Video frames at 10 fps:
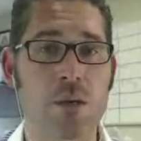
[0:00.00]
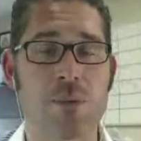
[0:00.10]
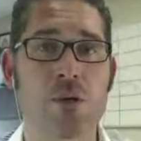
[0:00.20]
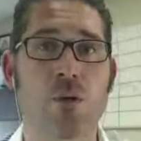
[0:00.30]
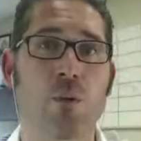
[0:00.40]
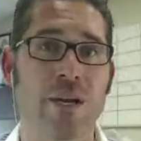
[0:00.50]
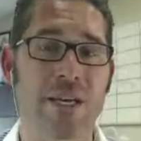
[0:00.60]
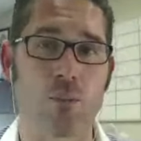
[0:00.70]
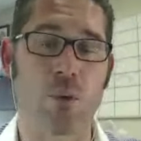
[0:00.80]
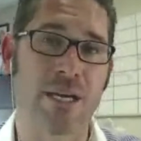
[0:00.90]
to be doing,
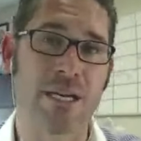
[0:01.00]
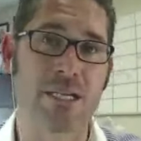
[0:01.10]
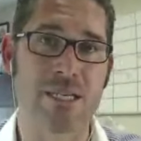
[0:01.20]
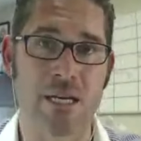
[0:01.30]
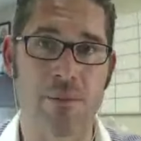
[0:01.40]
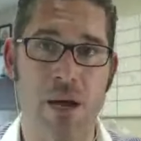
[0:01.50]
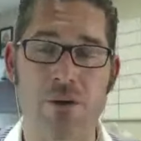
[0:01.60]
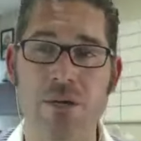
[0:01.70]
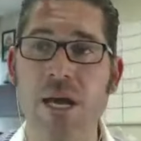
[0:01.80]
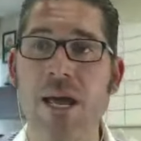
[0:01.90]
what I get excited about.